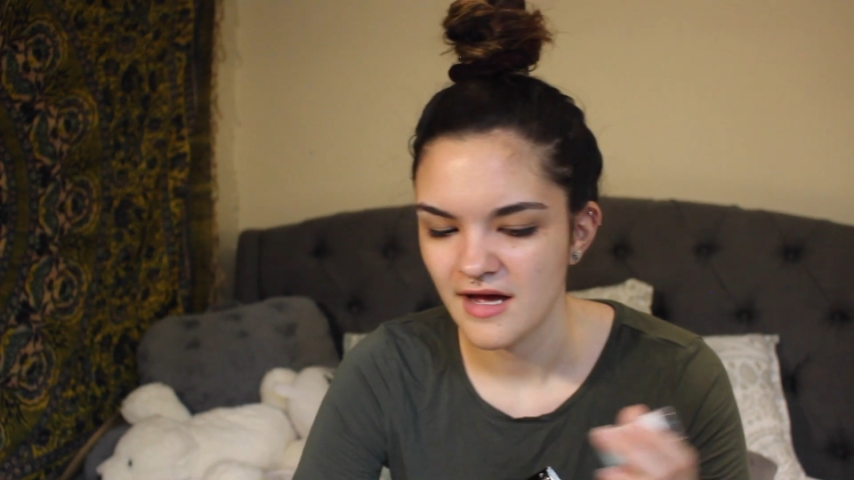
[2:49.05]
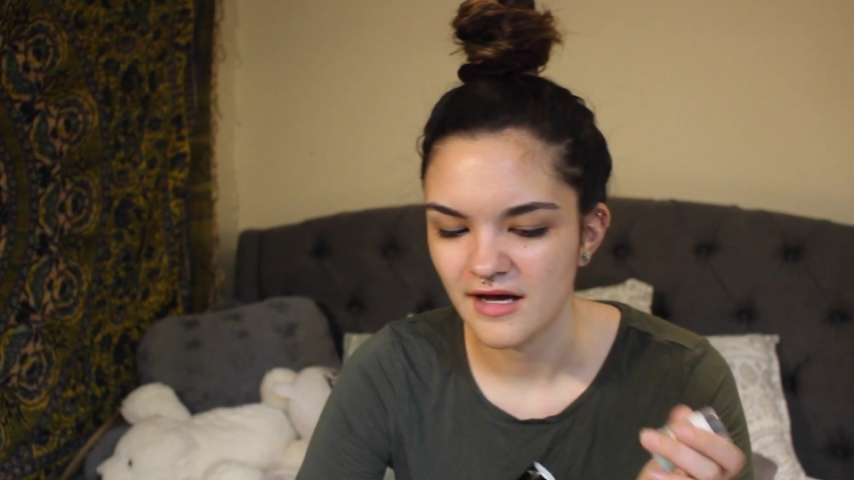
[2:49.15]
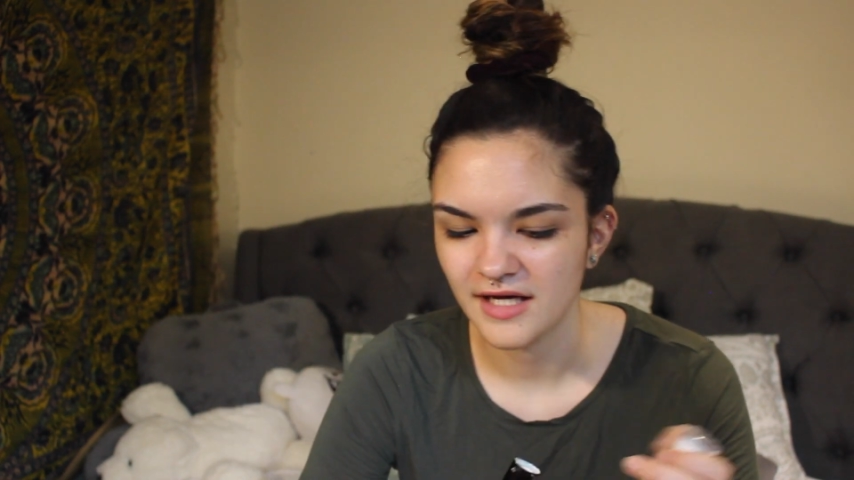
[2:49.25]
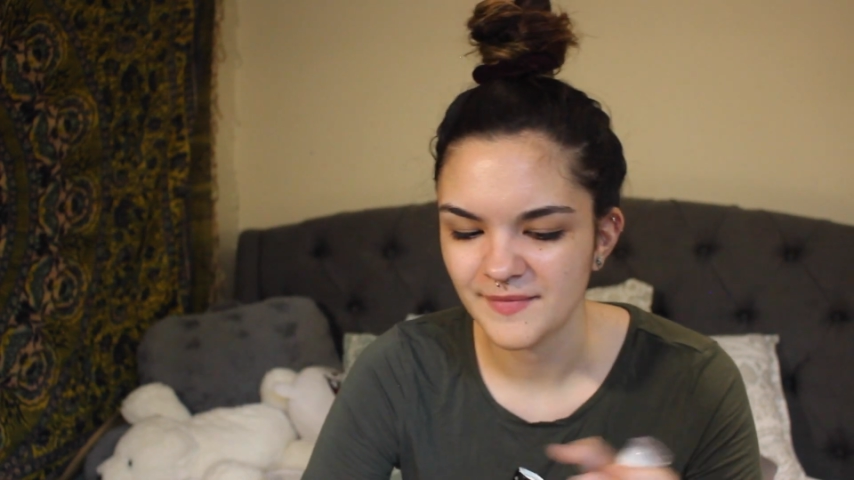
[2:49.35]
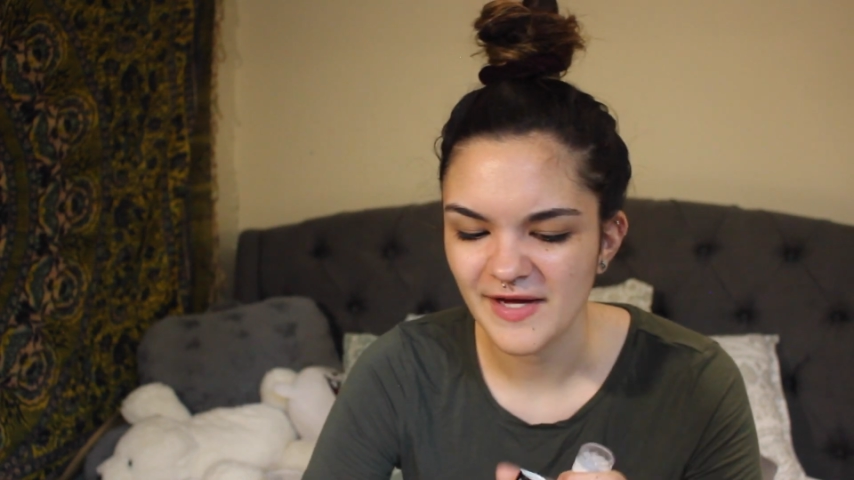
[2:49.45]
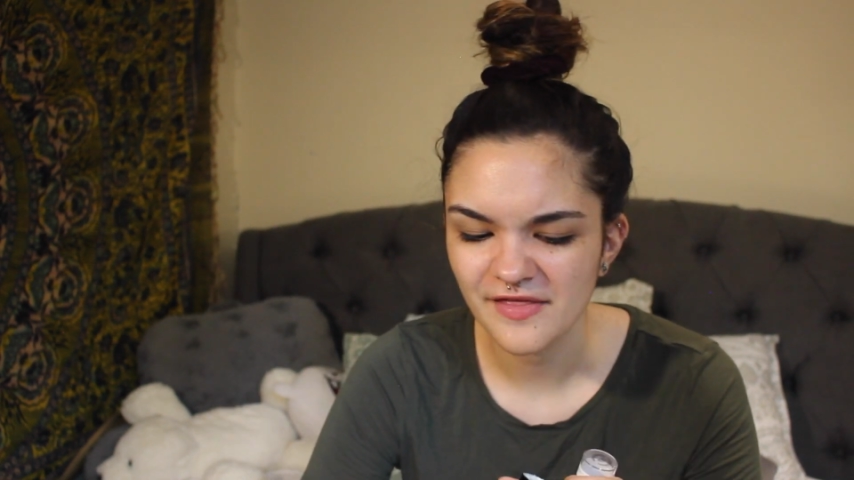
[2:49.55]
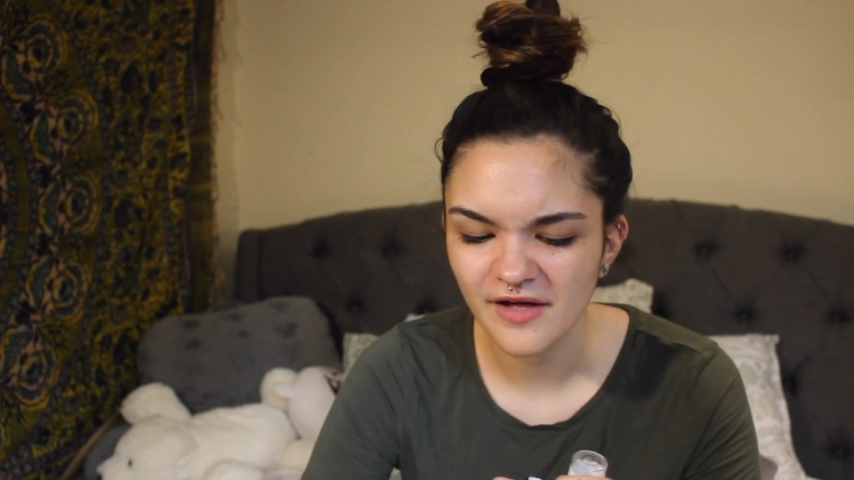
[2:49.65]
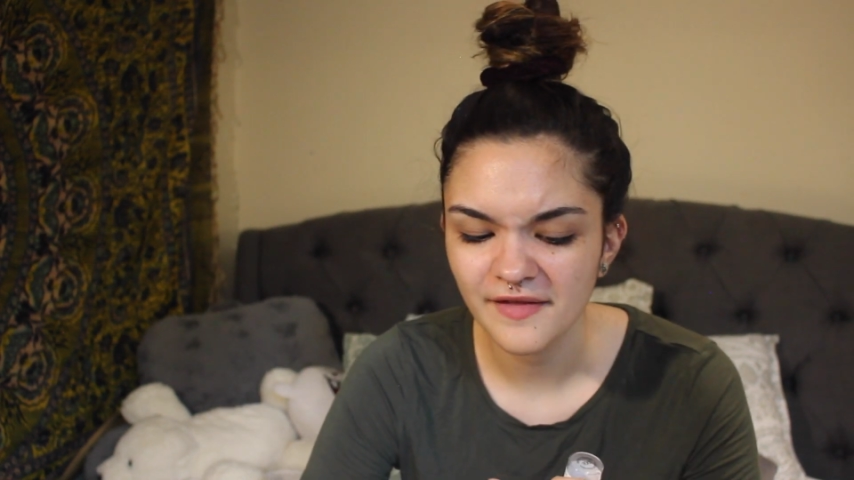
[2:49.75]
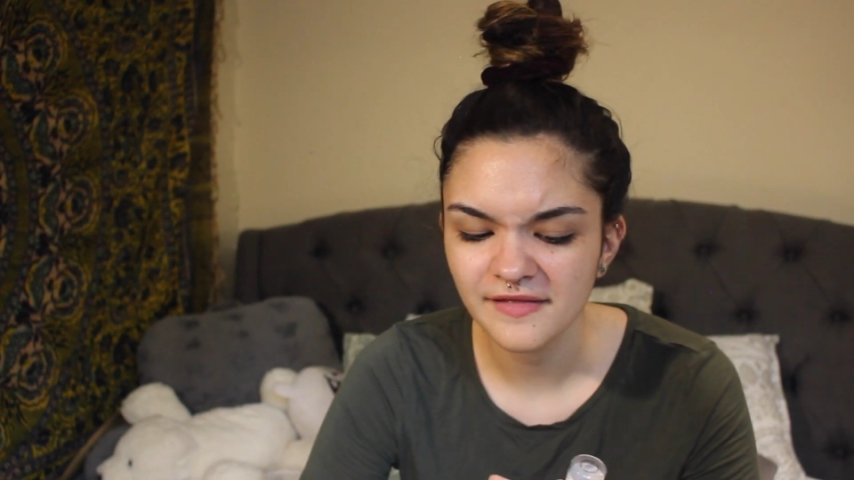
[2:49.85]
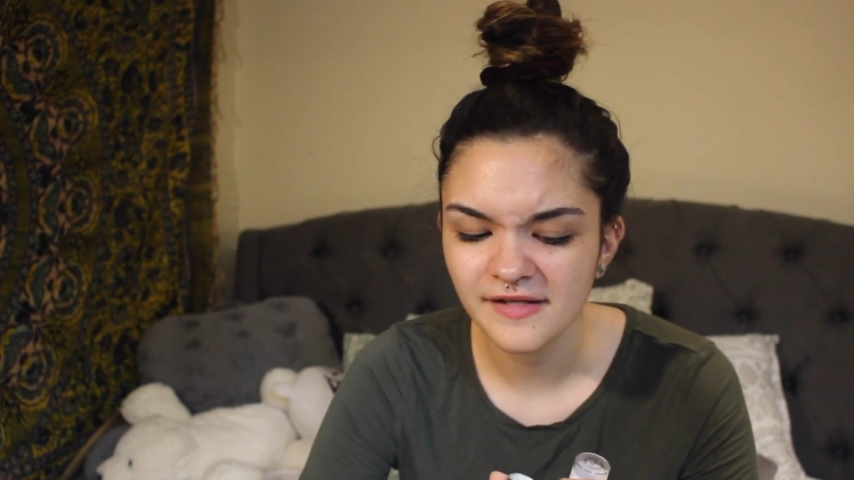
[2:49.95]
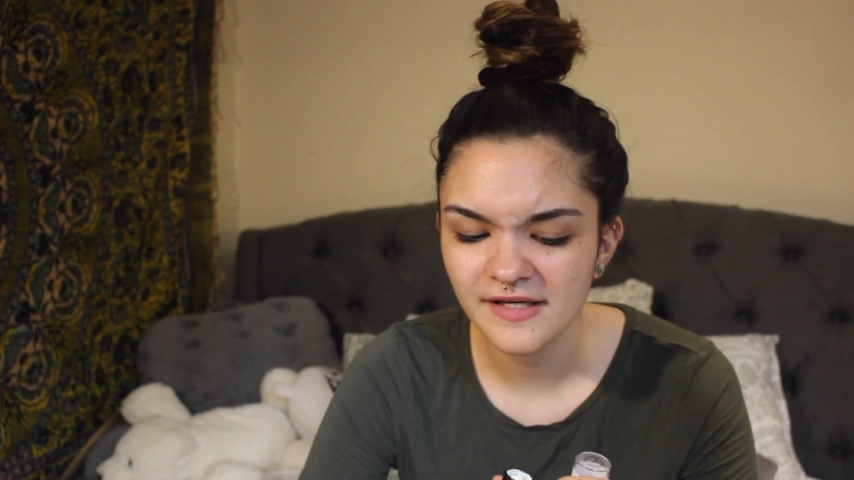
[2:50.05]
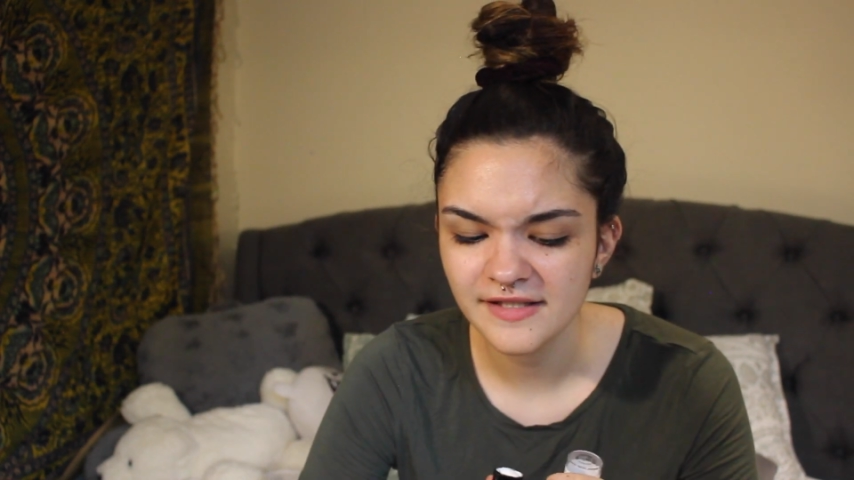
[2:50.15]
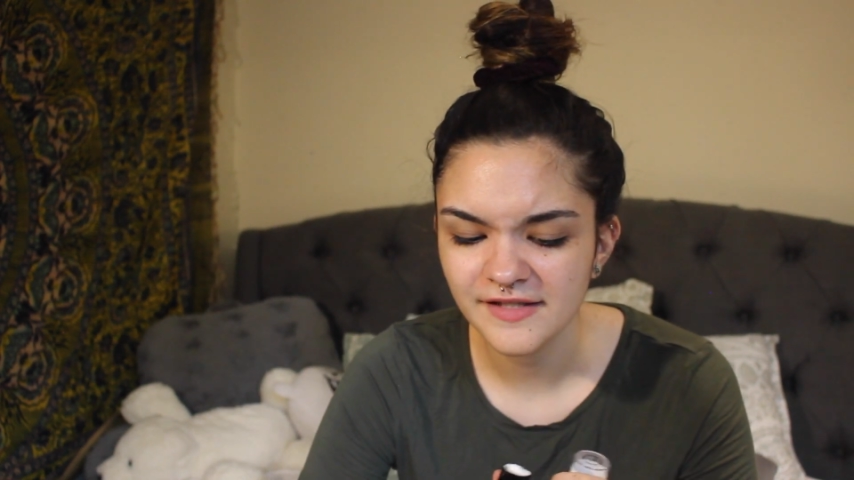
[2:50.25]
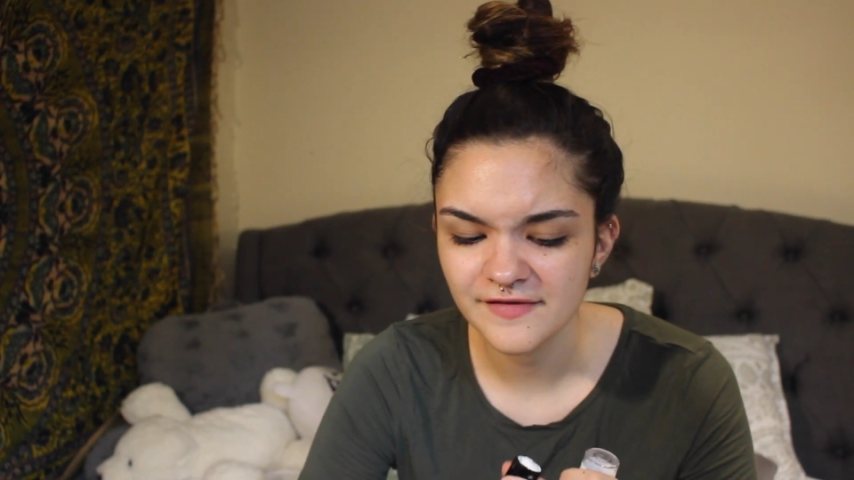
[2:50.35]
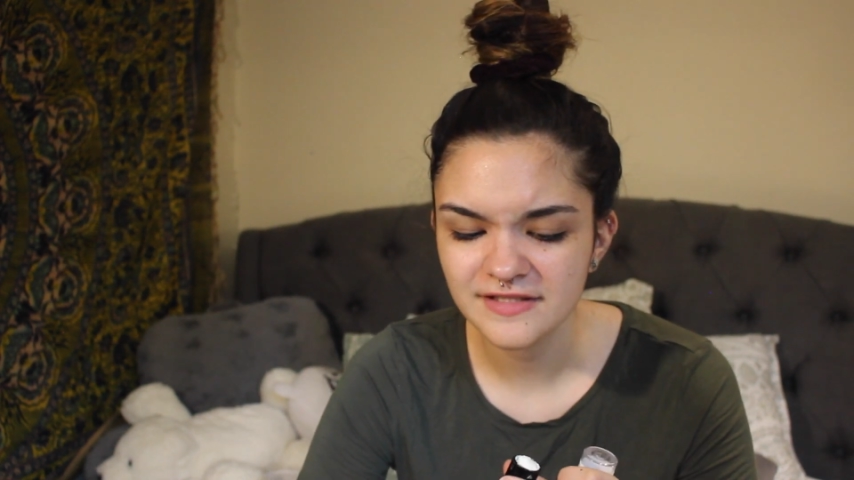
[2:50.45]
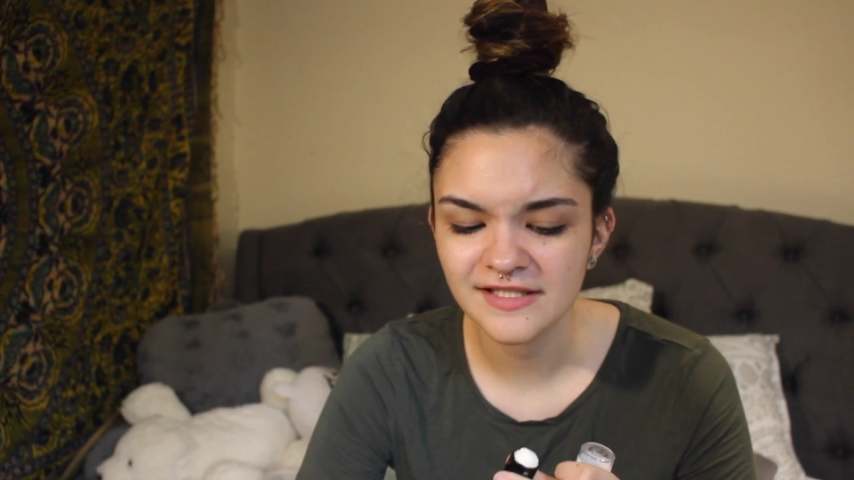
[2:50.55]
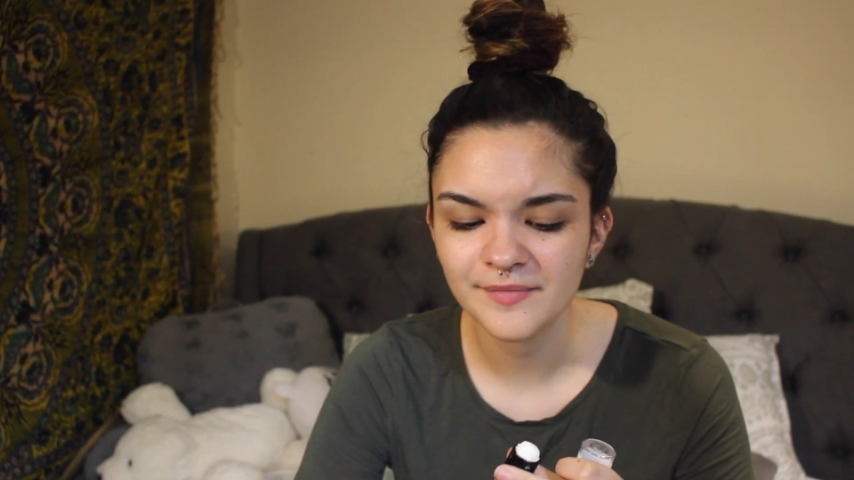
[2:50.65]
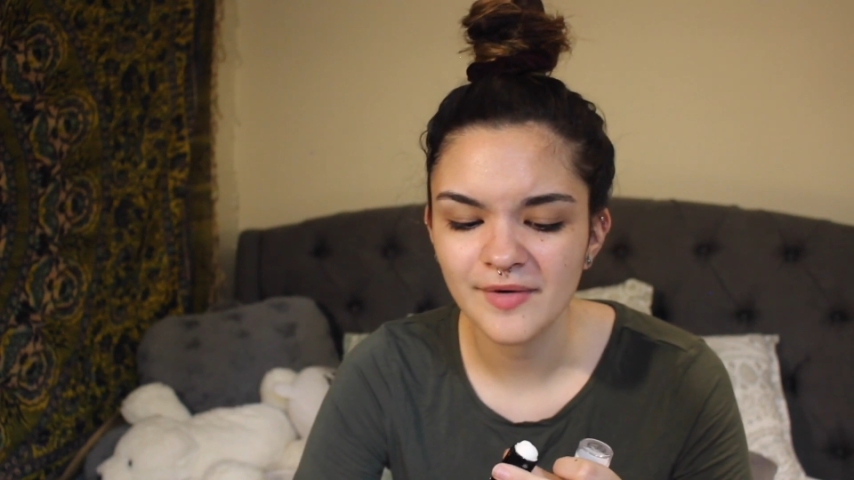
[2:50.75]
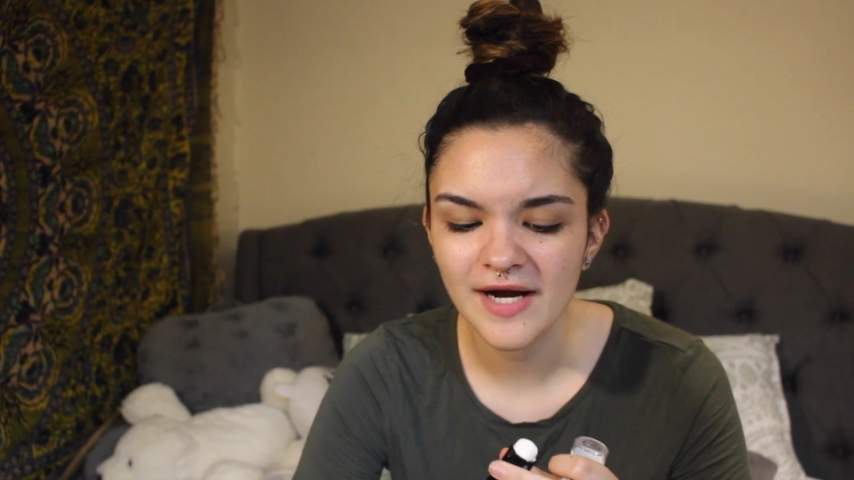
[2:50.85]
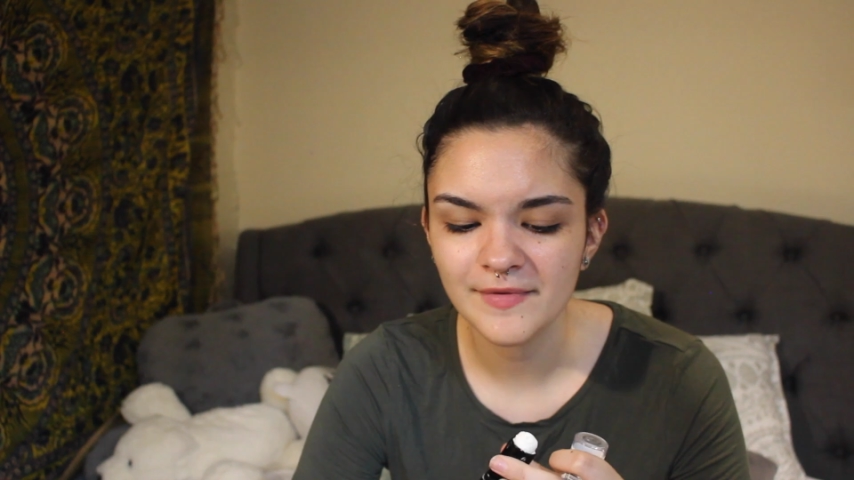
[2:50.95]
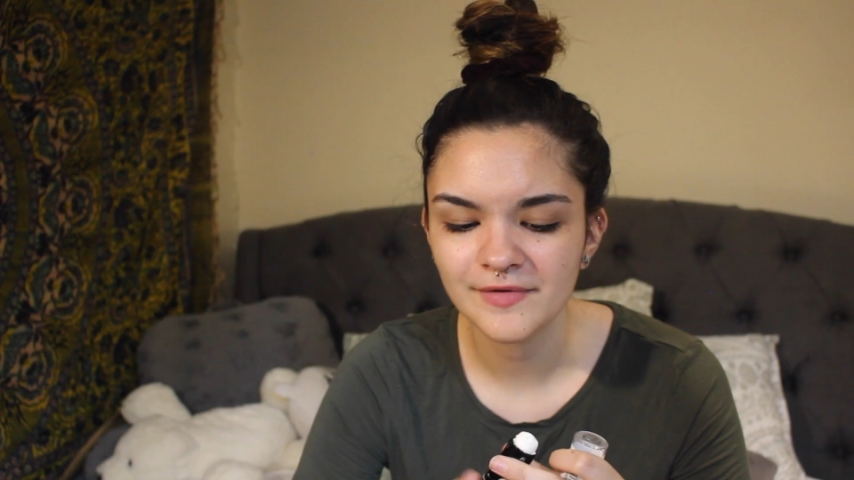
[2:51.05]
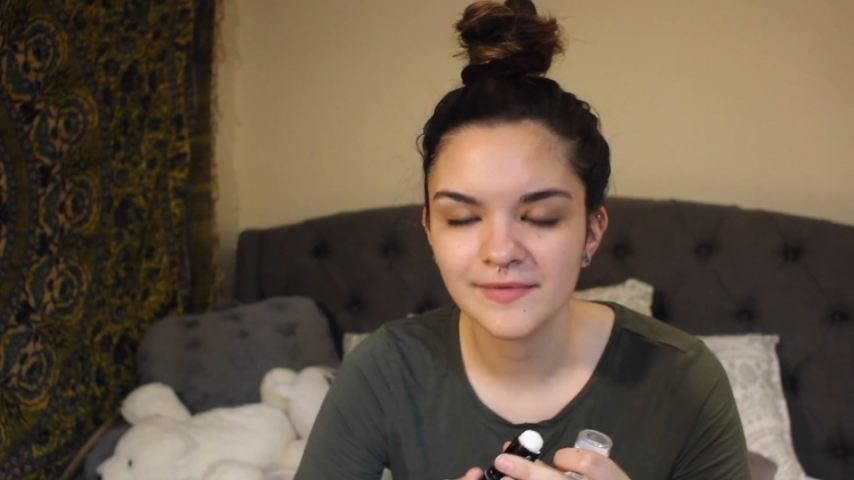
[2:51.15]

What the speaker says: I thought the idea of a stick primer